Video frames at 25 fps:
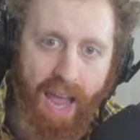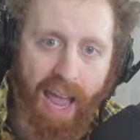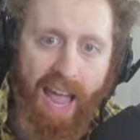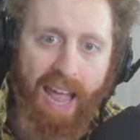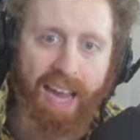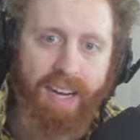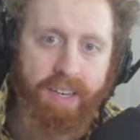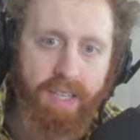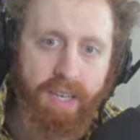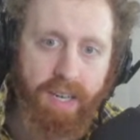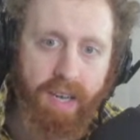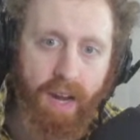
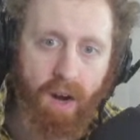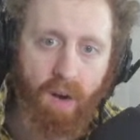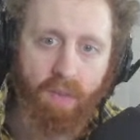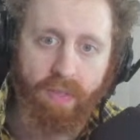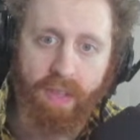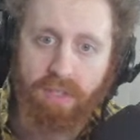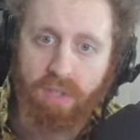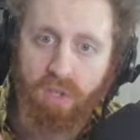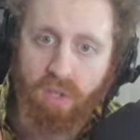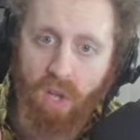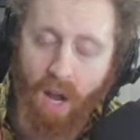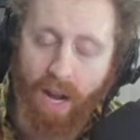anti-air.
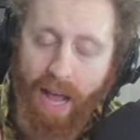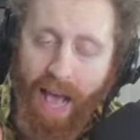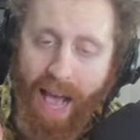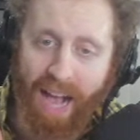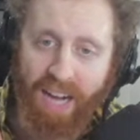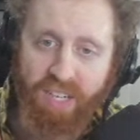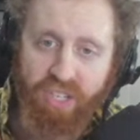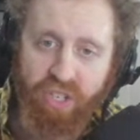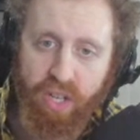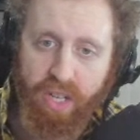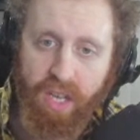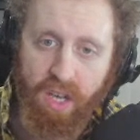That's not
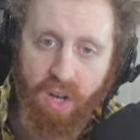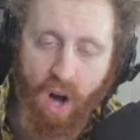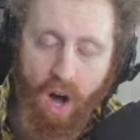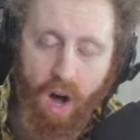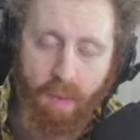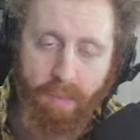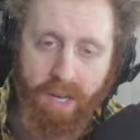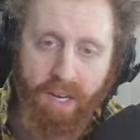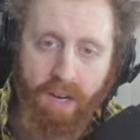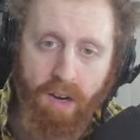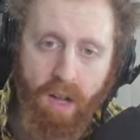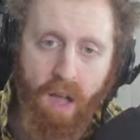actually
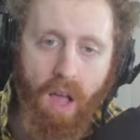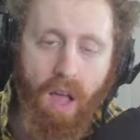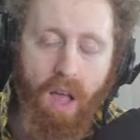common.